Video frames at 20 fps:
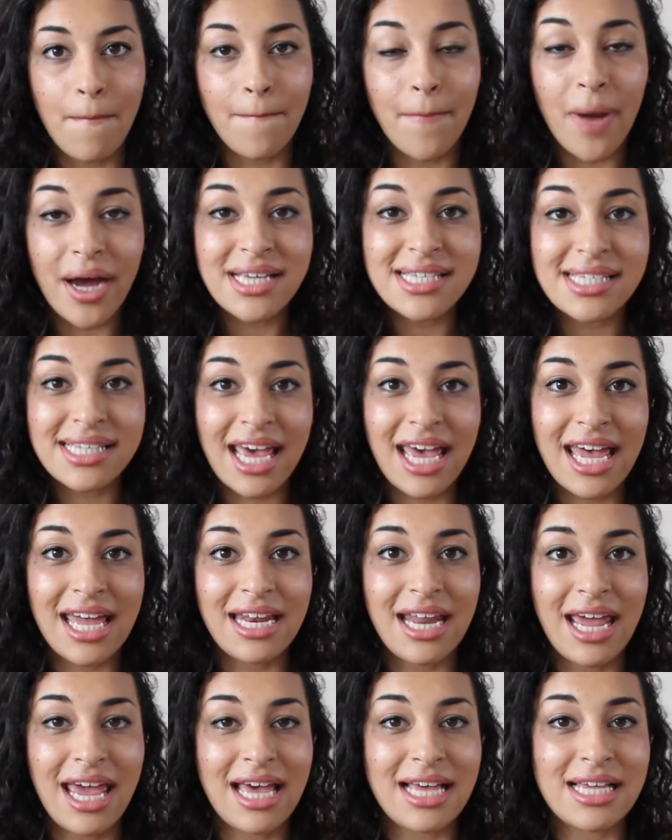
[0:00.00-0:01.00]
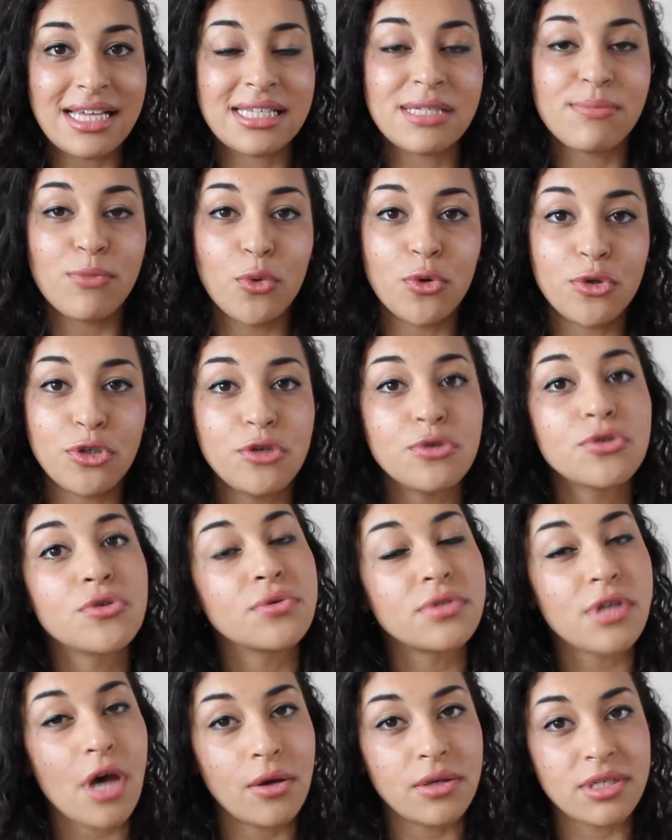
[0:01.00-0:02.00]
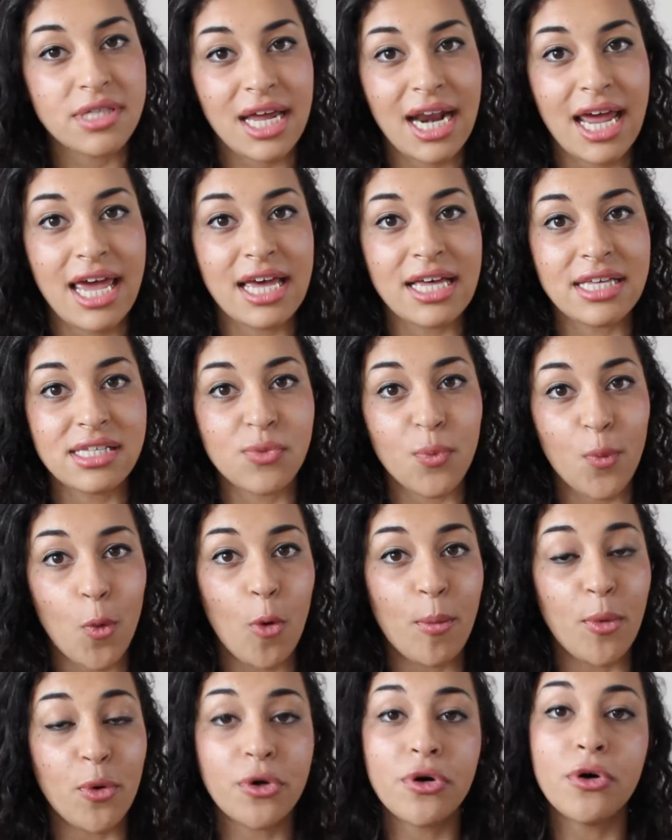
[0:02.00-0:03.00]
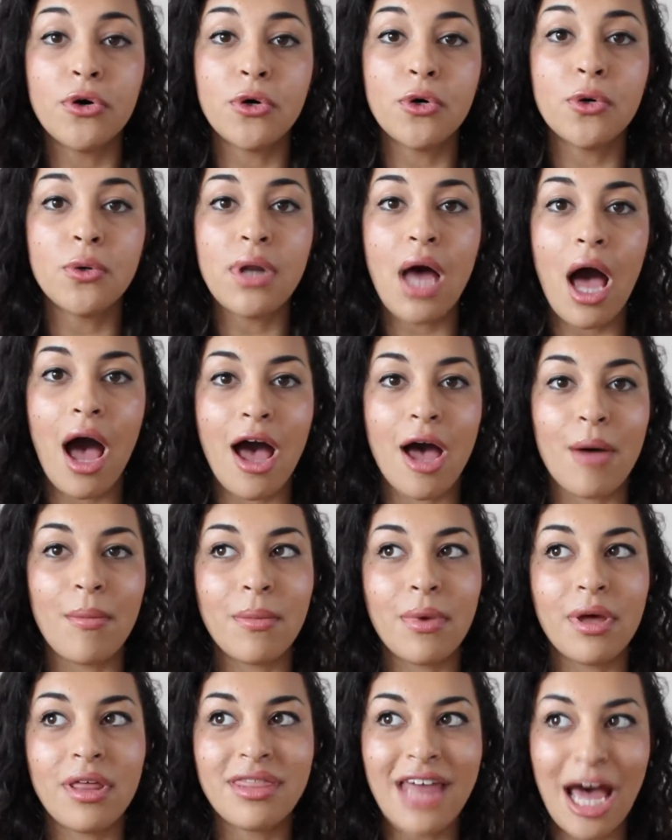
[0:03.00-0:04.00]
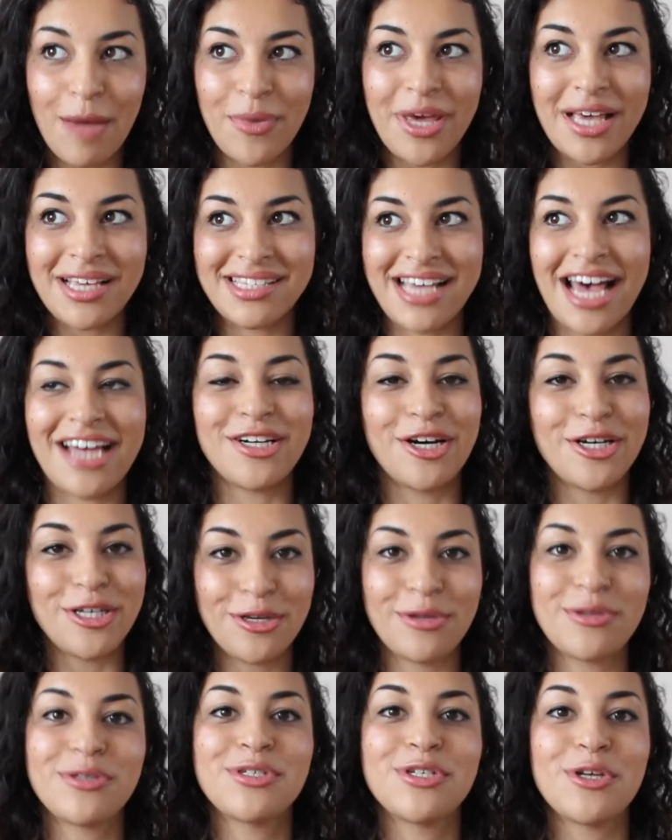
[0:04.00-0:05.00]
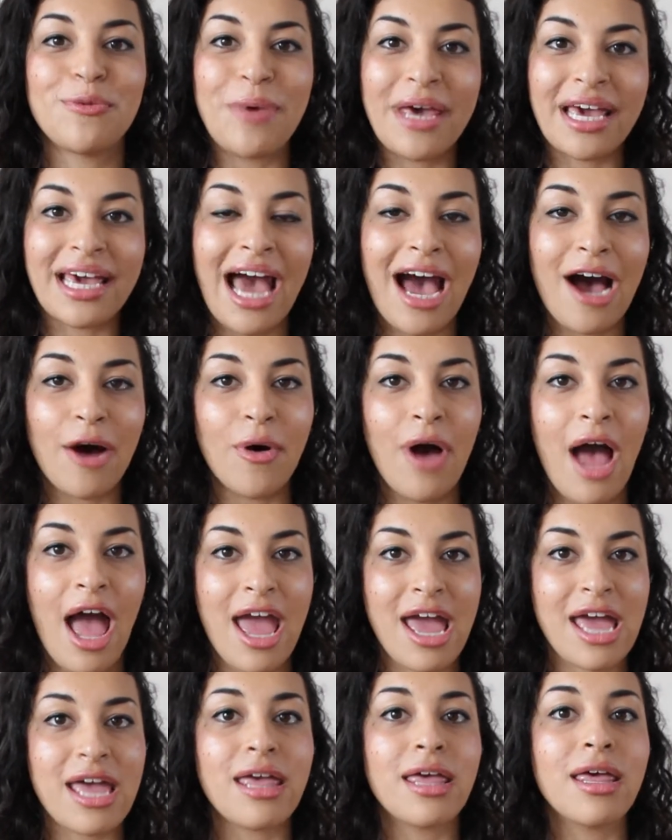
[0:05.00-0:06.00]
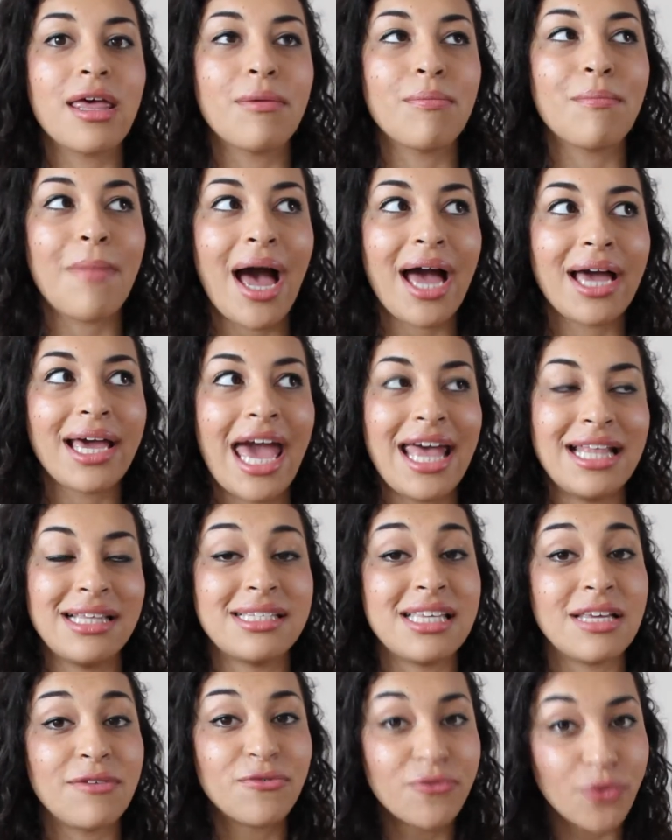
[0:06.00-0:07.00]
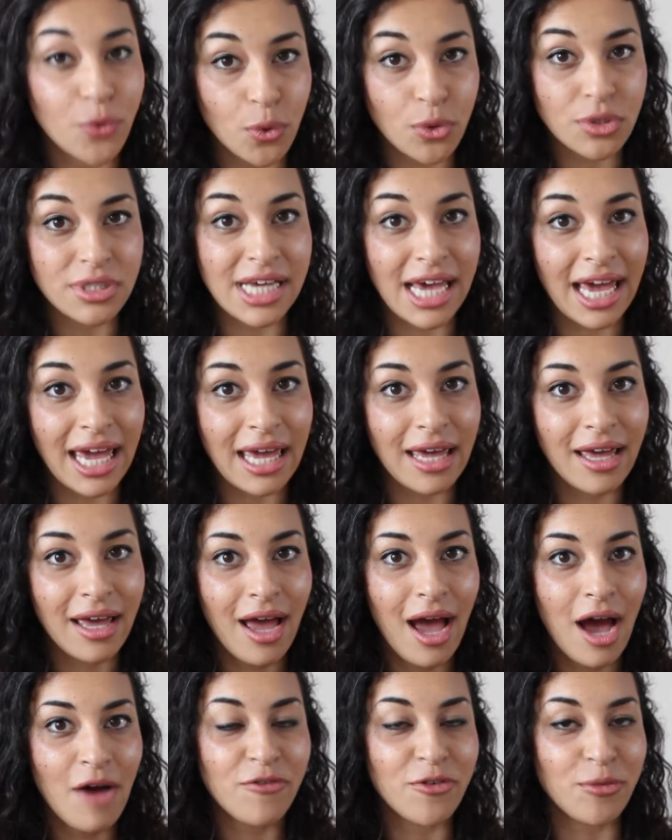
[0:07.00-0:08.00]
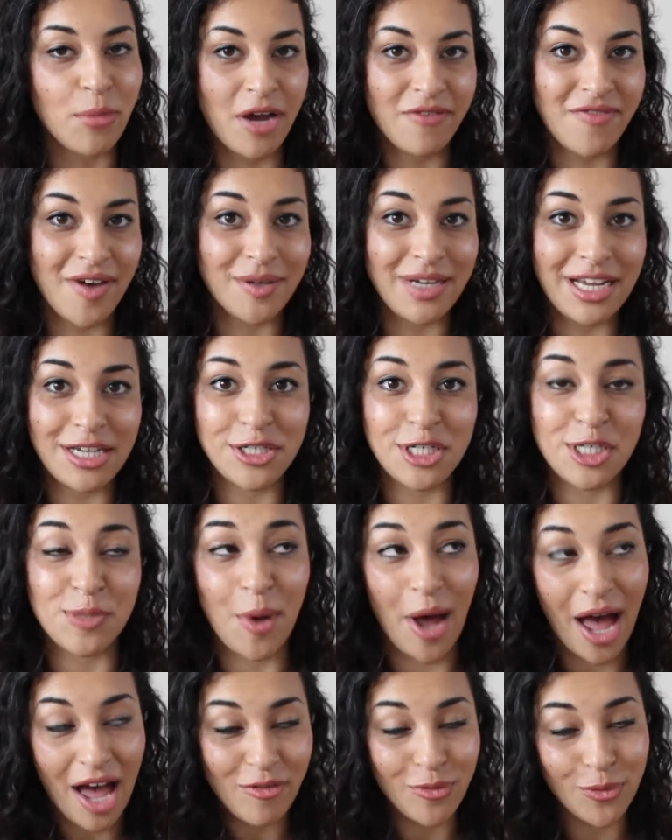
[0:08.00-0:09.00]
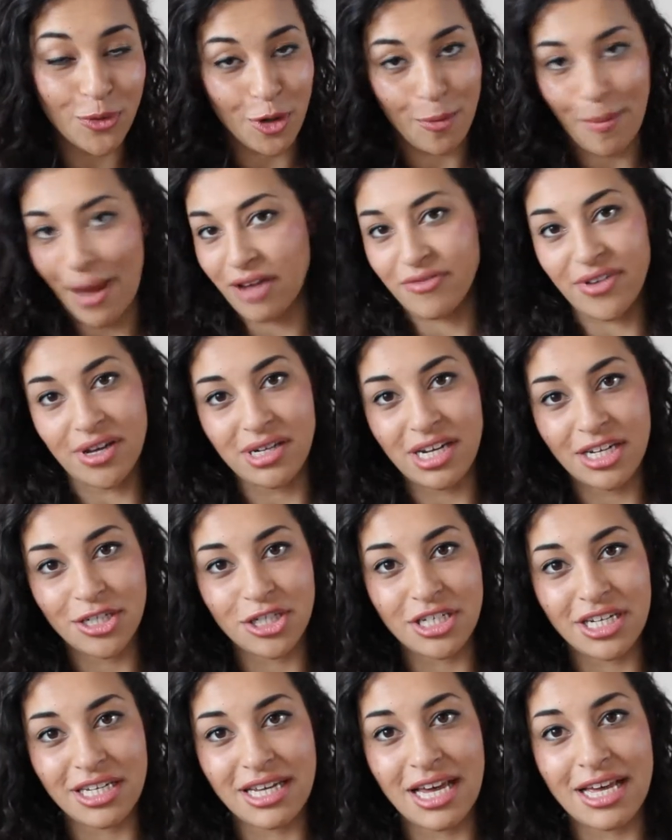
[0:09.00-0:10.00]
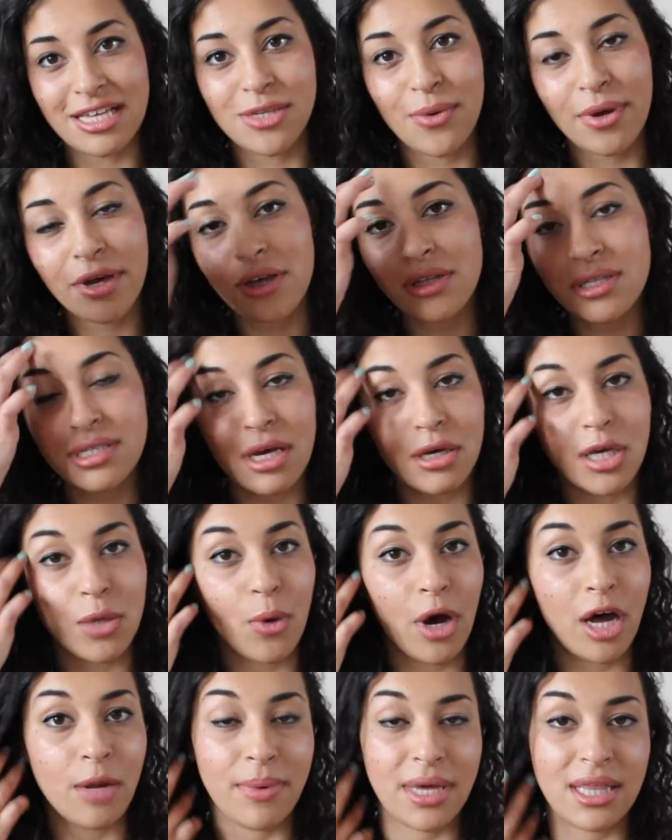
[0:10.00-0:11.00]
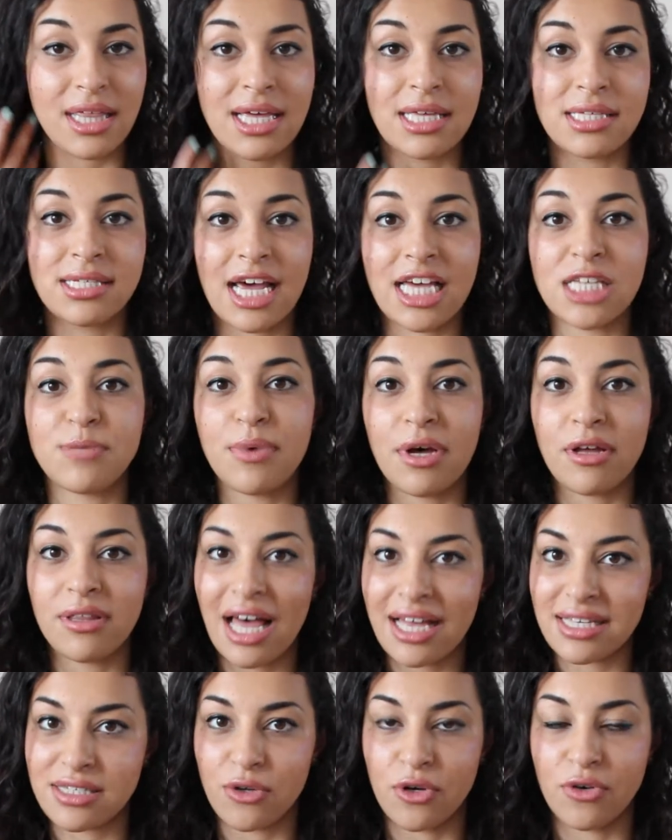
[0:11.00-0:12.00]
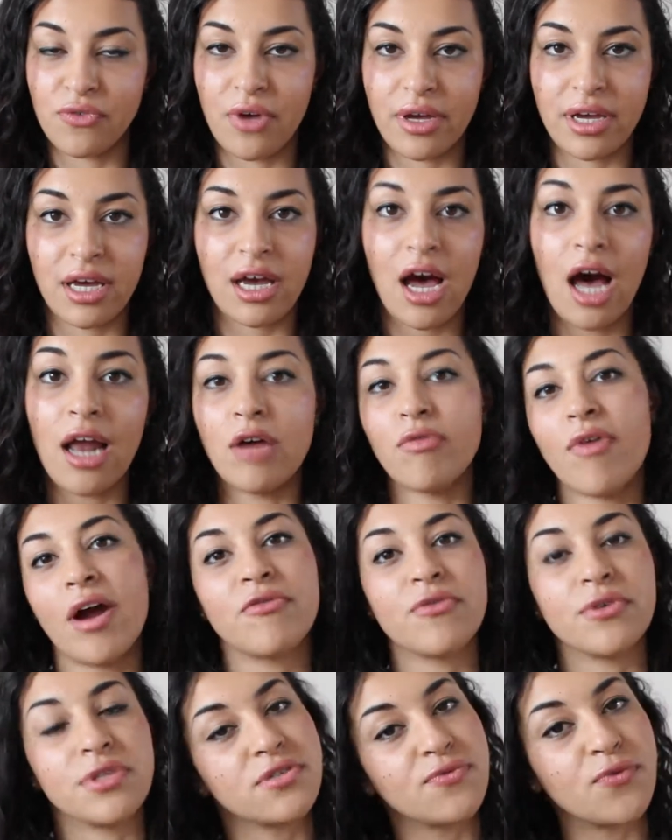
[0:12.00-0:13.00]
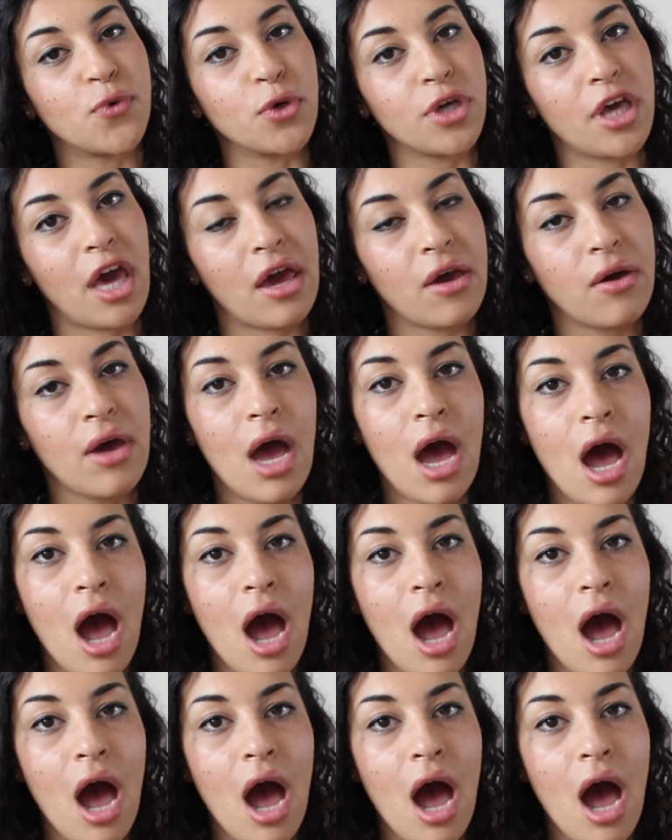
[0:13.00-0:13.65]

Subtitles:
My skin is more neutral toned than it is warm or cool. That being said, I used to pick out a MAC NC40 for my foundations, but I haven't worn a MAC foundation in years, so I couldn't tell you what I'd be these days, but that's sort of like a colour reference for you.